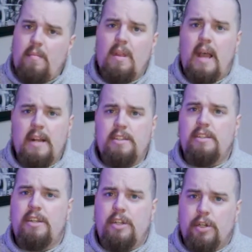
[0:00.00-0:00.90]
that's just
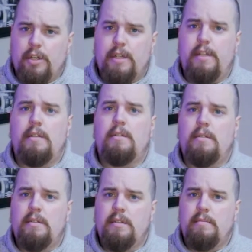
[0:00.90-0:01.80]
a good
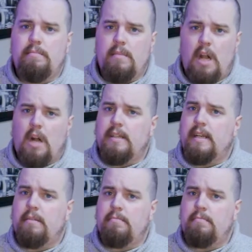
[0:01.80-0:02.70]

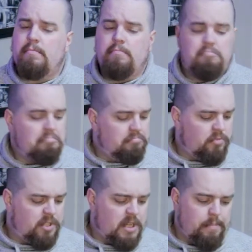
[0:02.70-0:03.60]
cocktail.
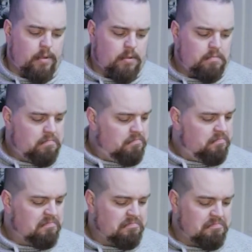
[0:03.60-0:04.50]
Simple,
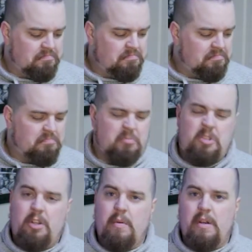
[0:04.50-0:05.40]

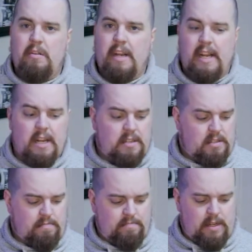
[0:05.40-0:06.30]
2
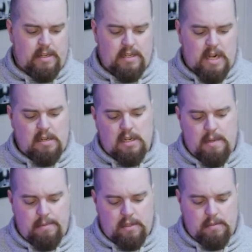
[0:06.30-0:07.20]
ingredients. You can doctor it
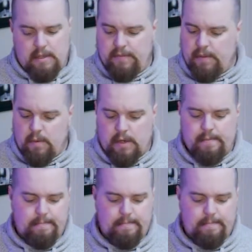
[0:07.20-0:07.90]
up a little bit if you want.